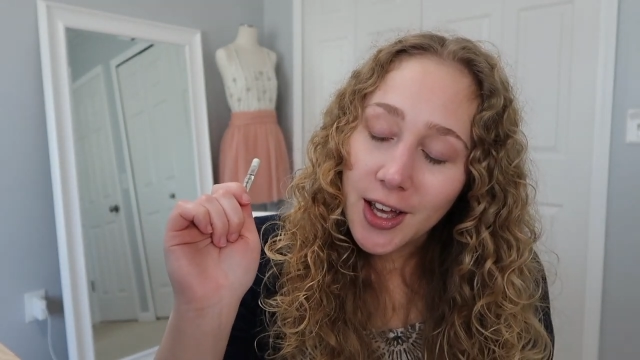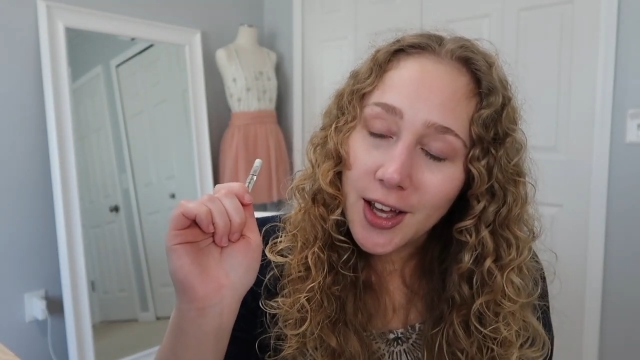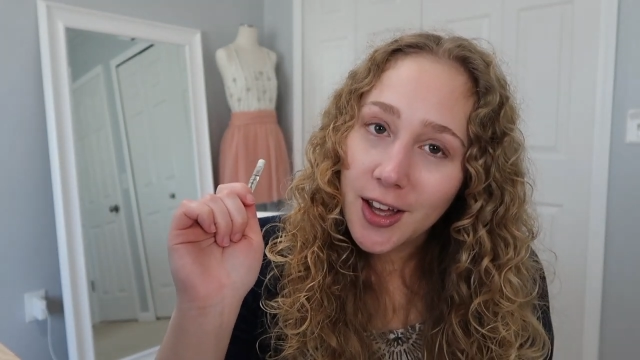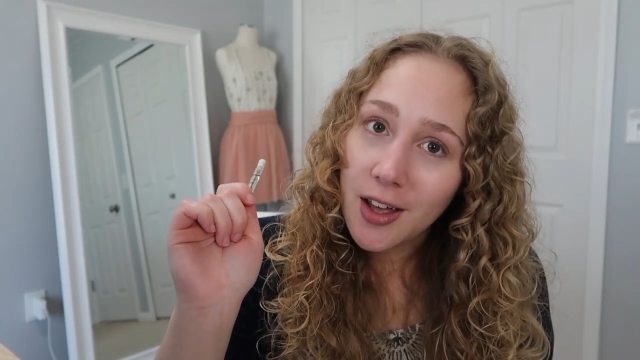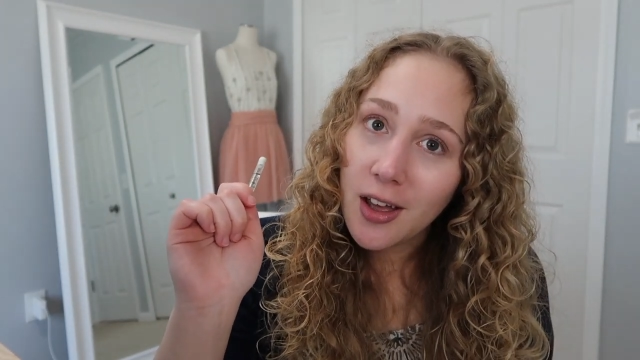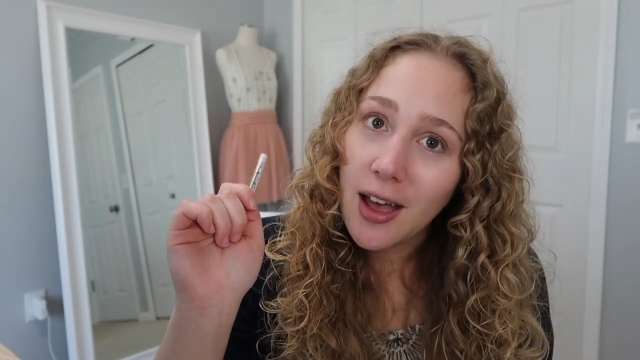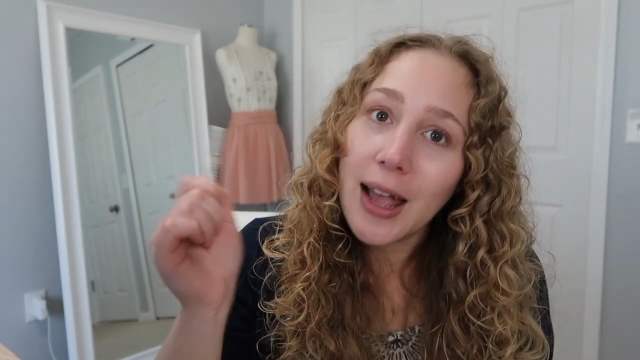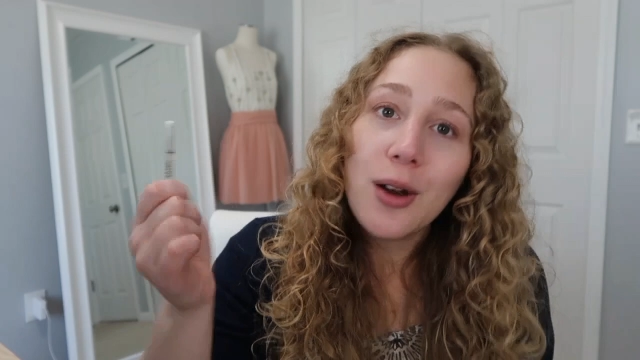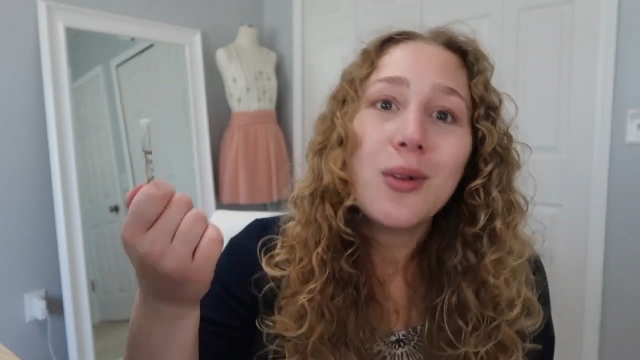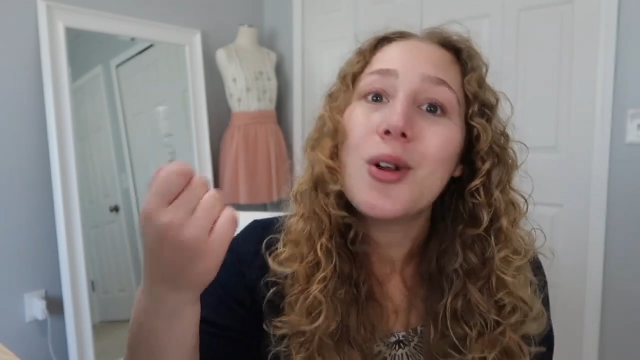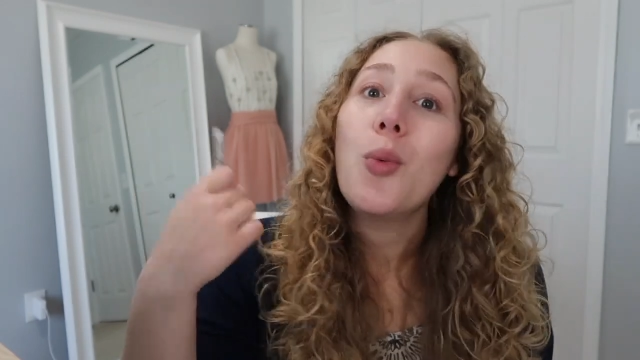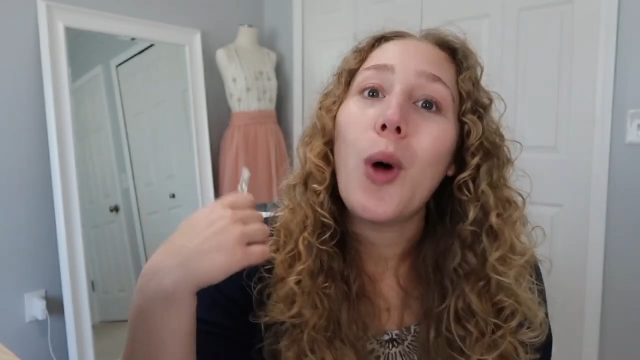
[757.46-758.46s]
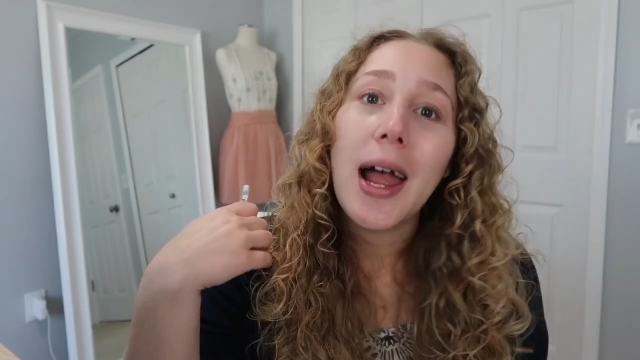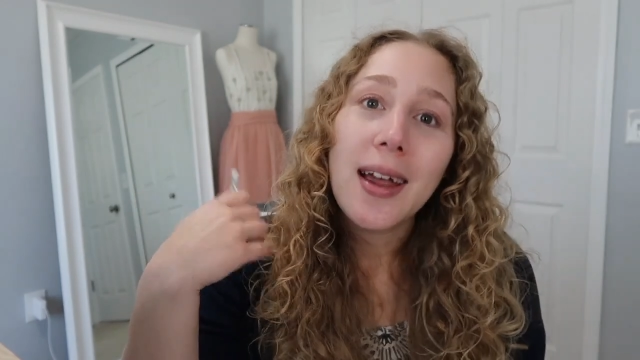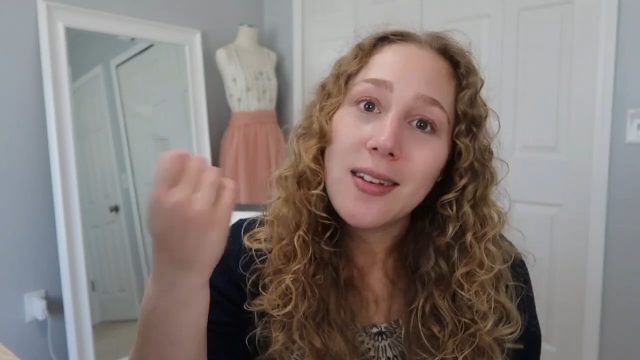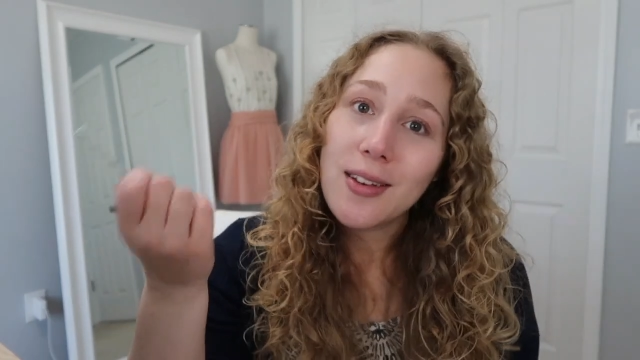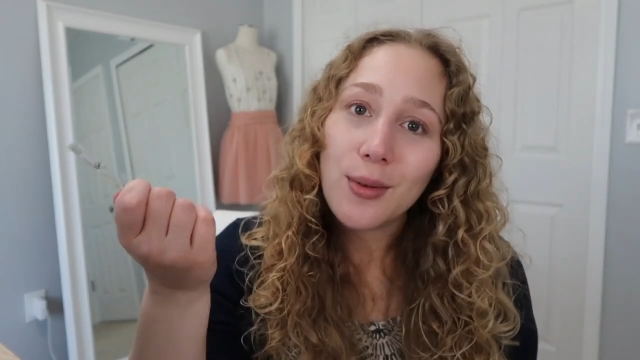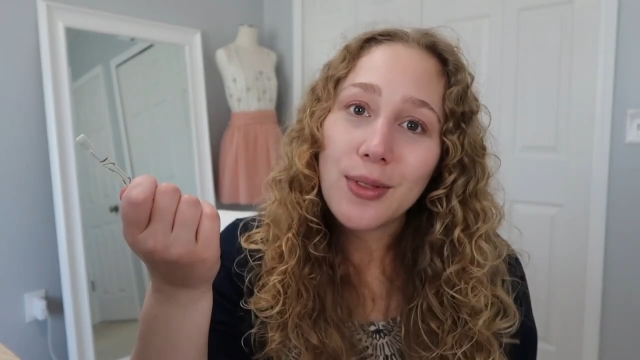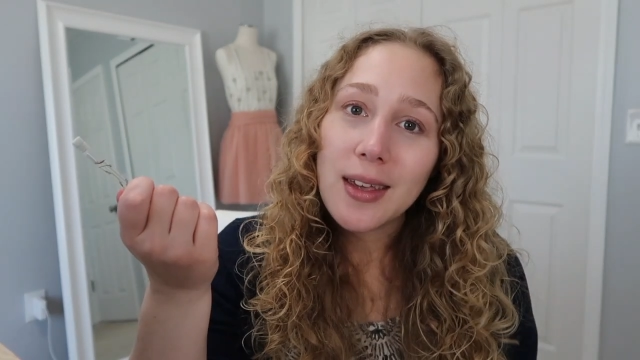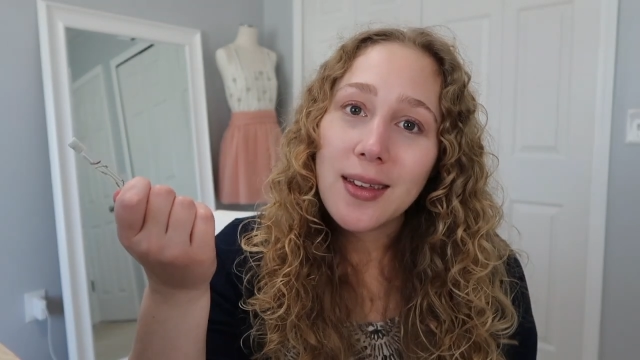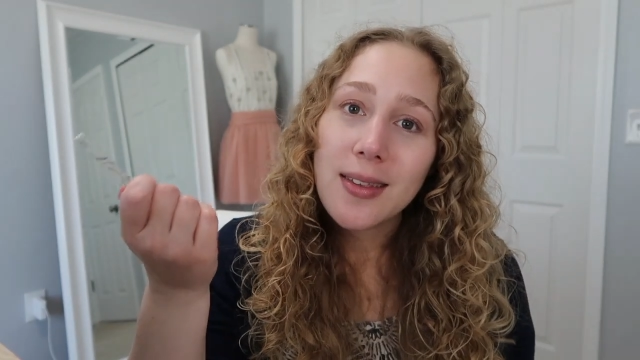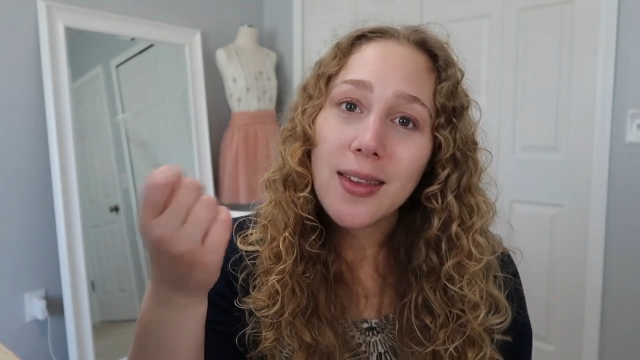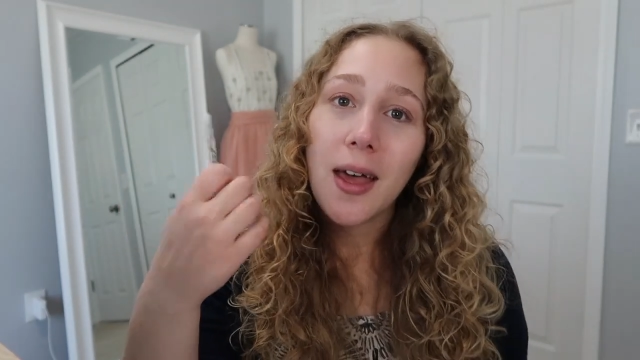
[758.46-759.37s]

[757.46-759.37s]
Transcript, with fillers: I don't know why I do this.